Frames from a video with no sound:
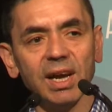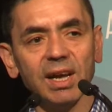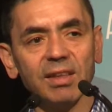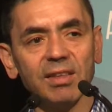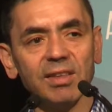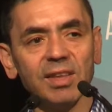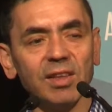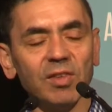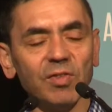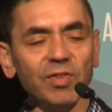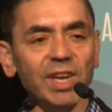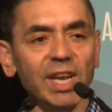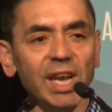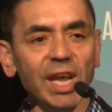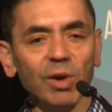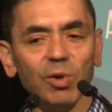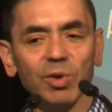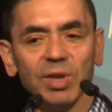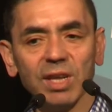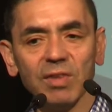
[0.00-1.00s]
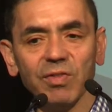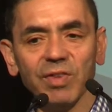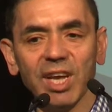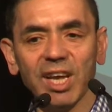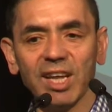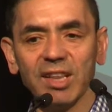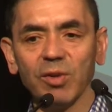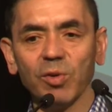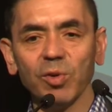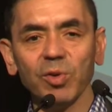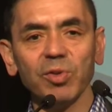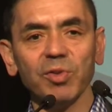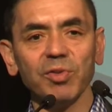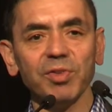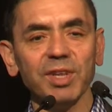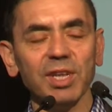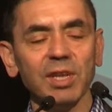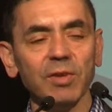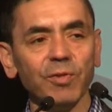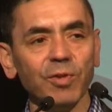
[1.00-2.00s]
since we know that we had also
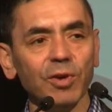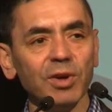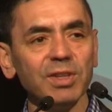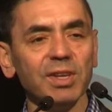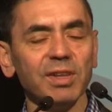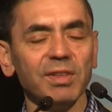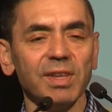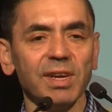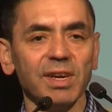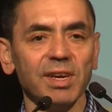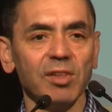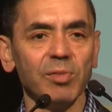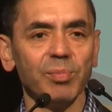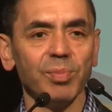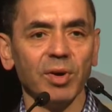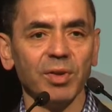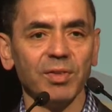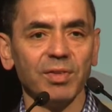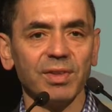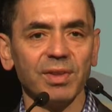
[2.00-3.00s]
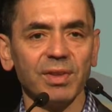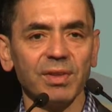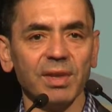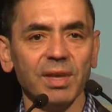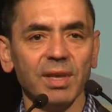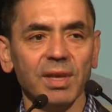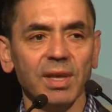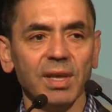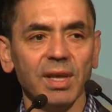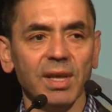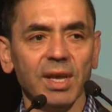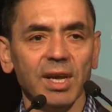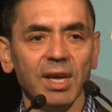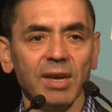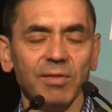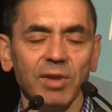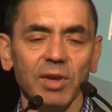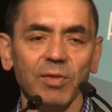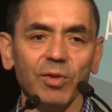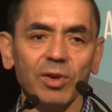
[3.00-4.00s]
CD4 T cell responses,
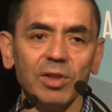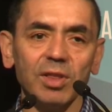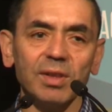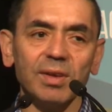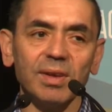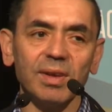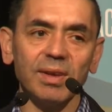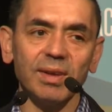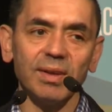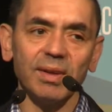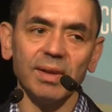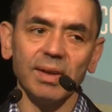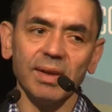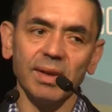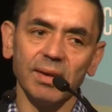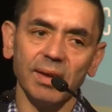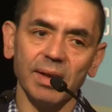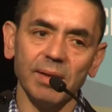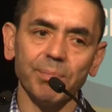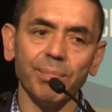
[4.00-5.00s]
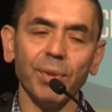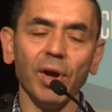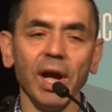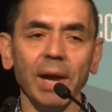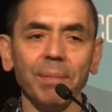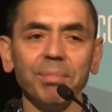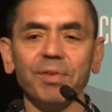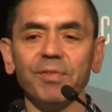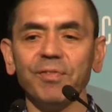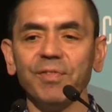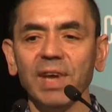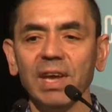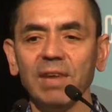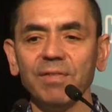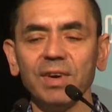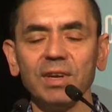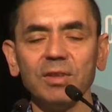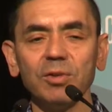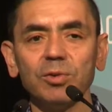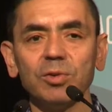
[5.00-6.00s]
we would perhaps
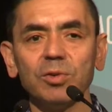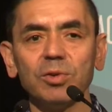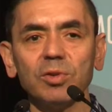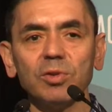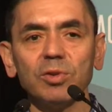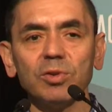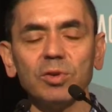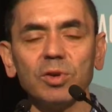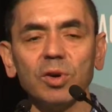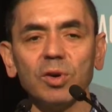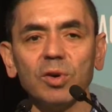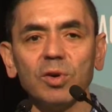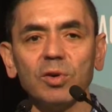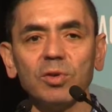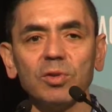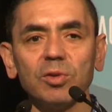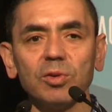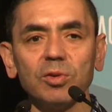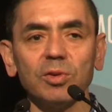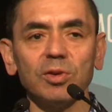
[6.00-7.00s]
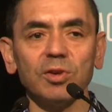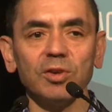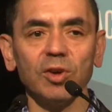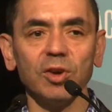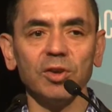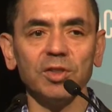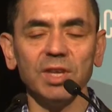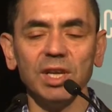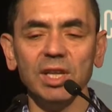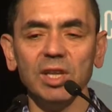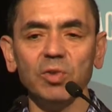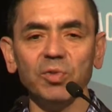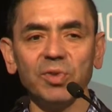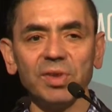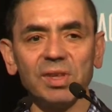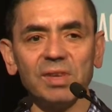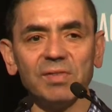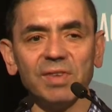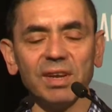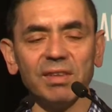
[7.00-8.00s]
favor to continue
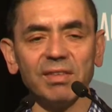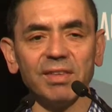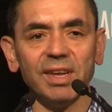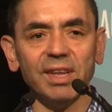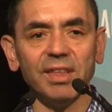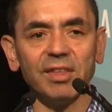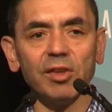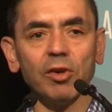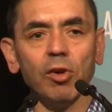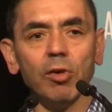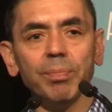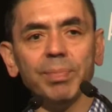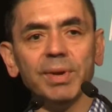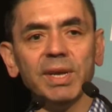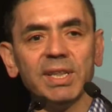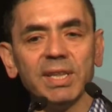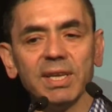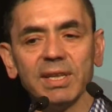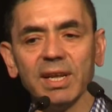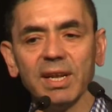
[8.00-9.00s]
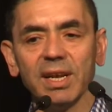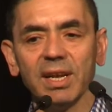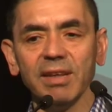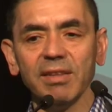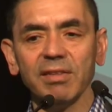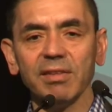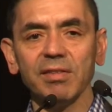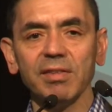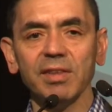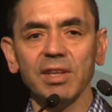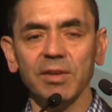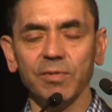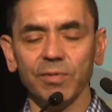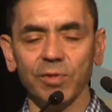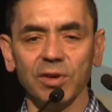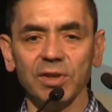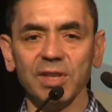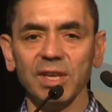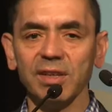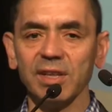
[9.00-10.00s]
with the vaccines, hoping that at least the
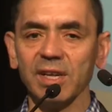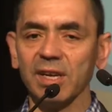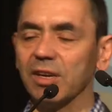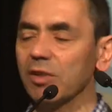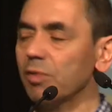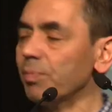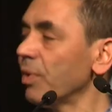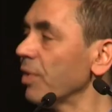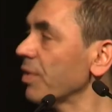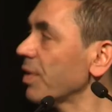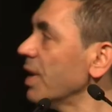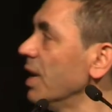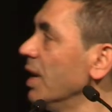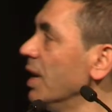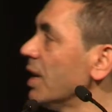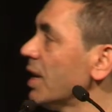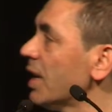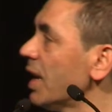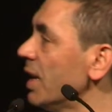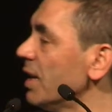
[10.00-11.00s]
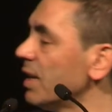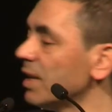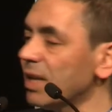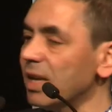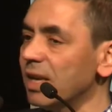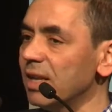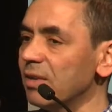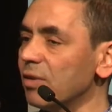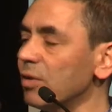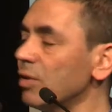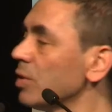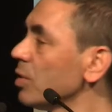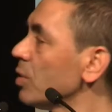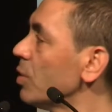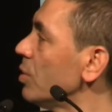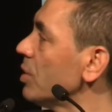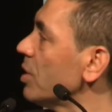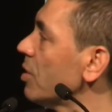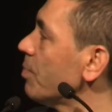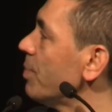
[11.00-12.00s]
CD4 T cell response can
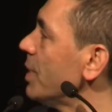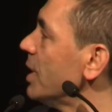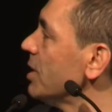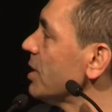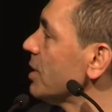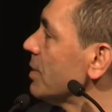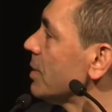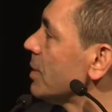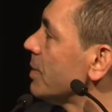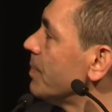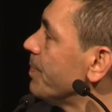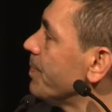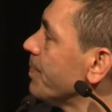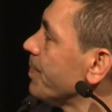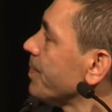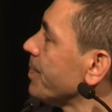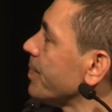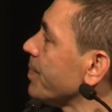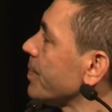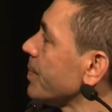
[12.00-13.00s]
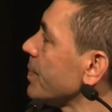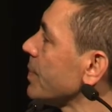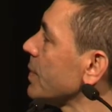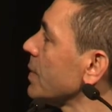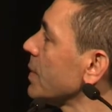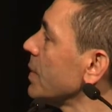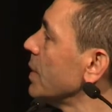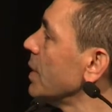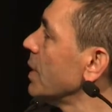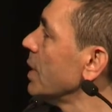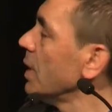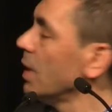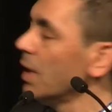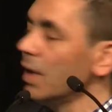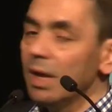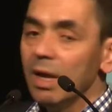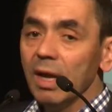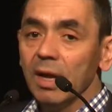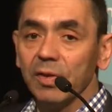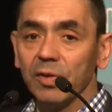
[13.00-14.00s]
control this patient.
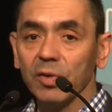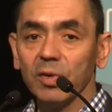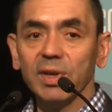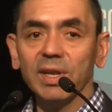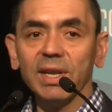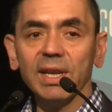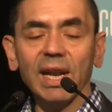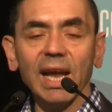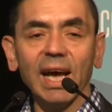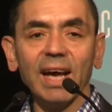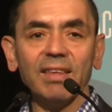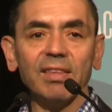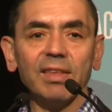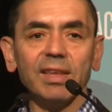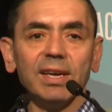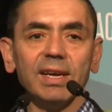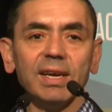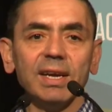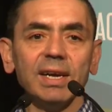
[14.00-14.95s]
So in the last